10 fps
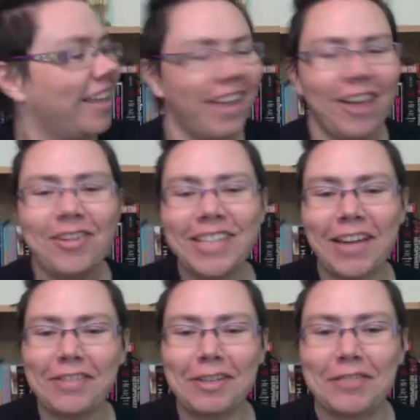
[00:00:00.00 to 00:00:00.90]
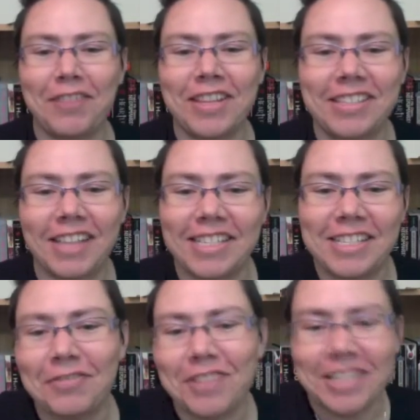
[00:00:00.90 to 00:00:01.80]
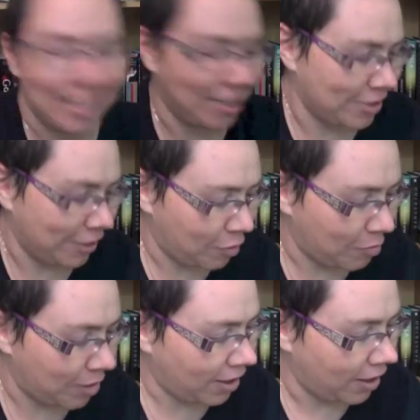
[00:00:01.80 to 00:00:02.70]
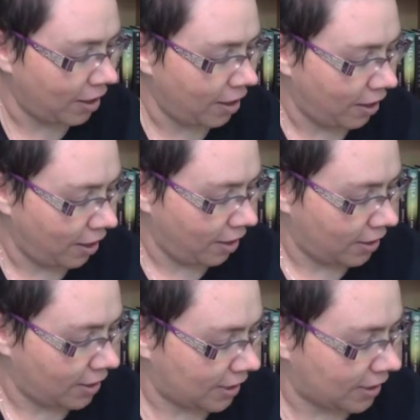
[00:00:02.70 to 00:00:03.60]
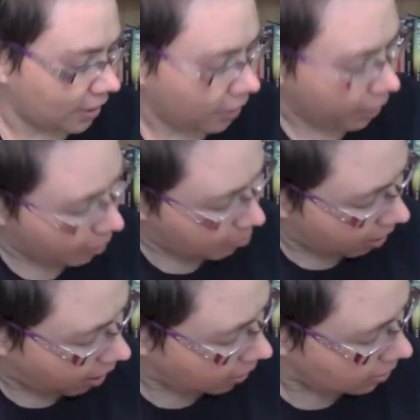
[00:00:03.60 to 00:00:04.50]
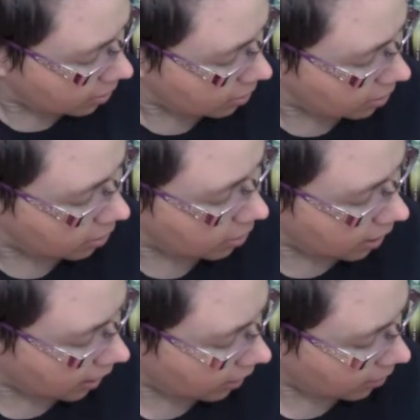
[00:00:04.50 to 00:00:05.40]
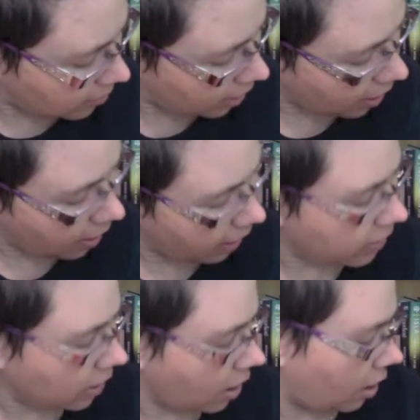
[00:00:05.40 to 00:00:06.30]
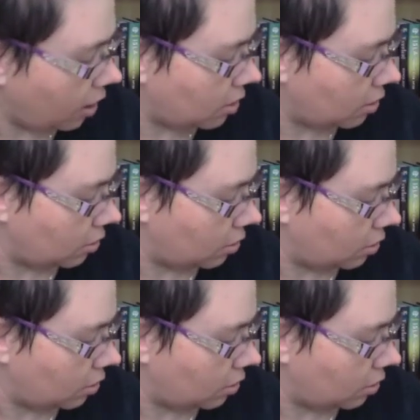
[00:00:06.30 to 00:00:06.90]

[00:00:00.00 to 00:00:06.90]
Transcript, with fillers: They always have such fun, like, different stickers every month to seal up the box. And I, I'm sorry, I have to cut it.